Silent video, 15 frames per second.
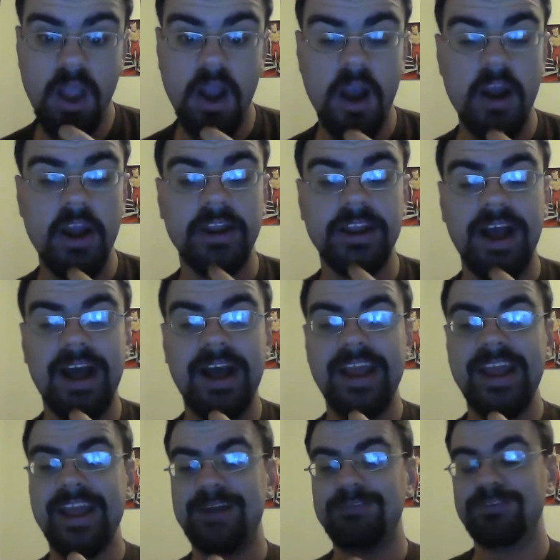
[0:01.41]
All right,
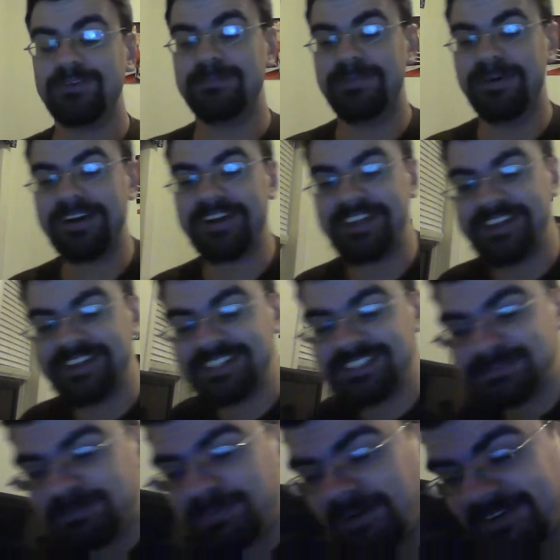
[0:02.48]
hi everybody. It
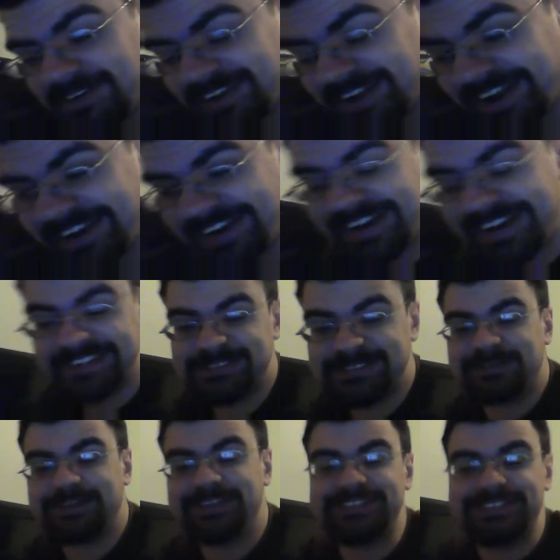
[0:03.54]
is Bankai
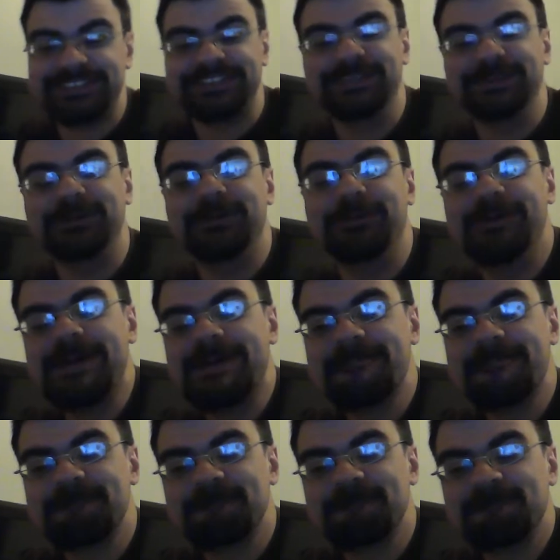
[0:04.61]
922,
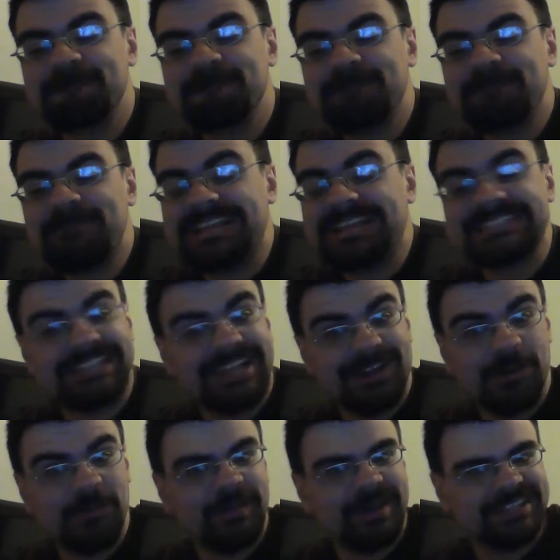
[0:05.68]

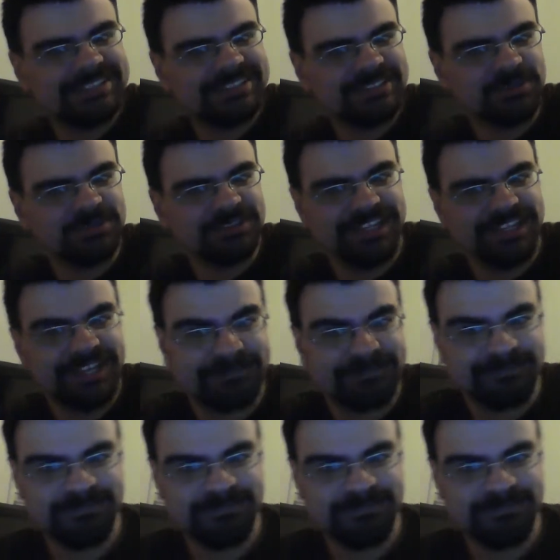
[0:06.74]
Psycho Pass 2 time.